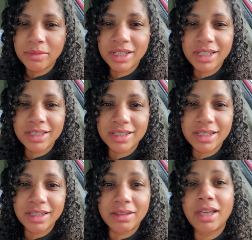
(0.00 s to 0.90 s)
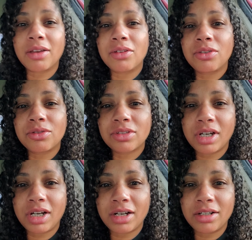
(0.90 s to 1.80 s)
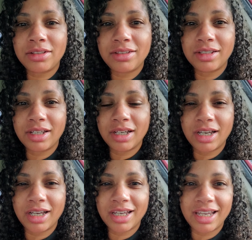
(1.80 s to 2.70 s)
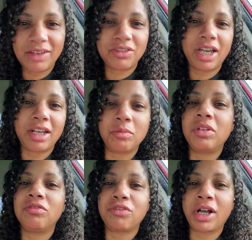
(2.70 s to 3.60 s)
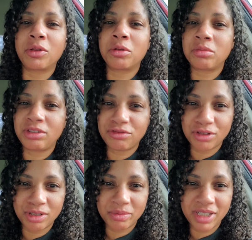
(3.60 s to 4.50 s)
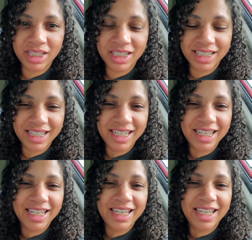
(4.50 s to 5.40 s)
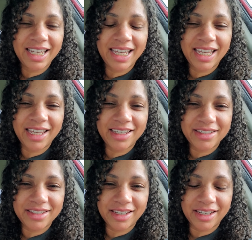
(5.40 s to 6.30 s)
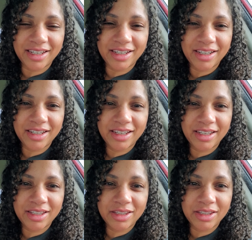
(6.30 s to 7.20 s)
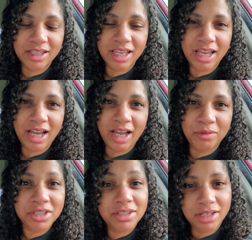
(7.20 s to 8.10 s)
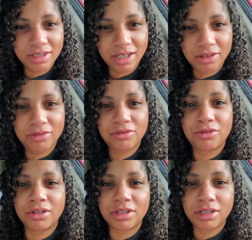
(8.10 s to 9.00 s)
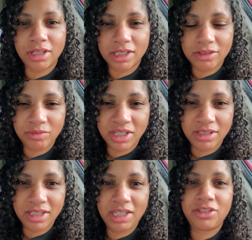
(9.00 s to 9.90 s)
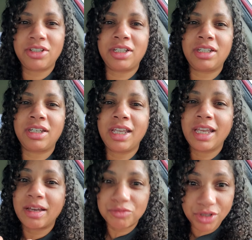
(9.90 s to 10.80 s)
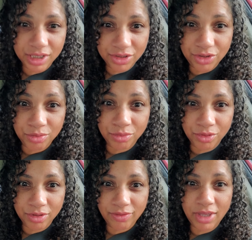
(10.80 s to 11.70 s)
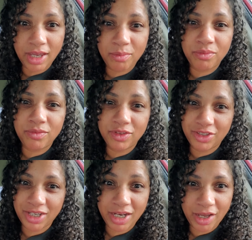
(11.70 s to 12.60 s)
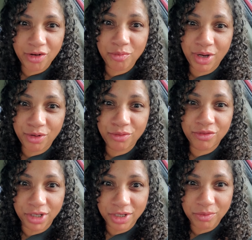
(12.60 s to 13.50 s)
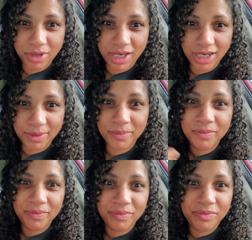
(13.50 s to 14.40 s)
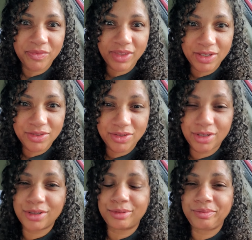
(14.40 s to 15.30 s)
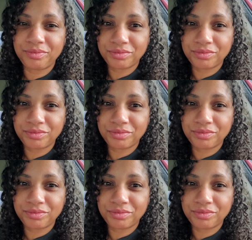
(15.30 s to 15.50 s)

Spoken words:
Because those cards have kind of been following me for a minute. And I was sitting down for a collective meditation, trying to do more of that to get out of my own fucking way. So,